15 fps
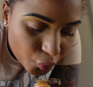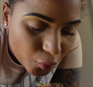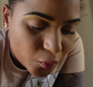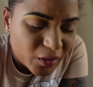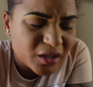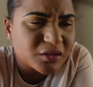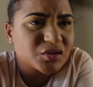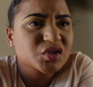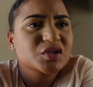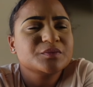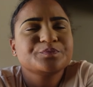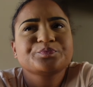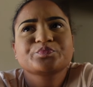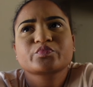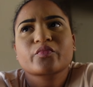What else?
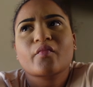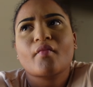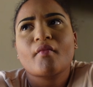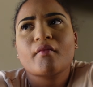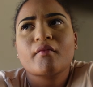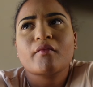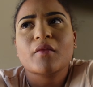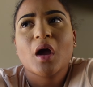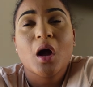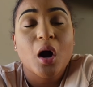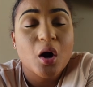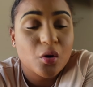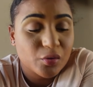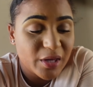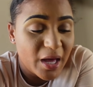
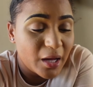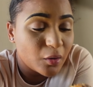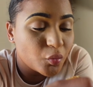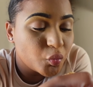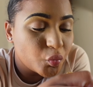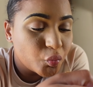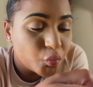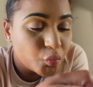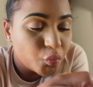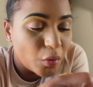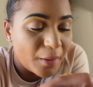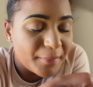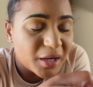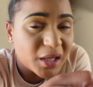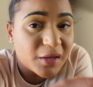Oh yeah,
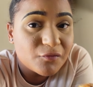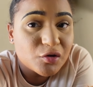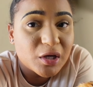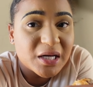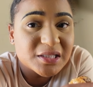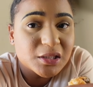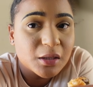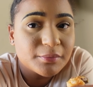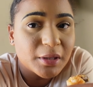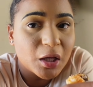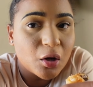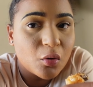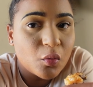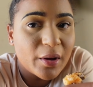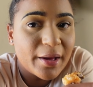I'm gonna give you guys an
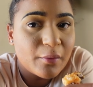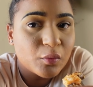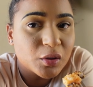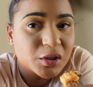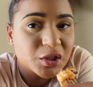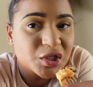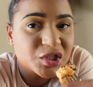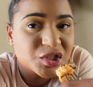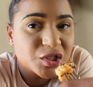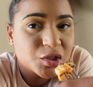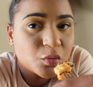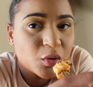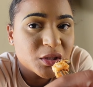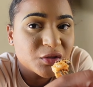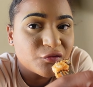update on what the
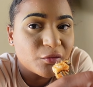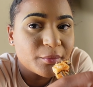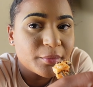decision was for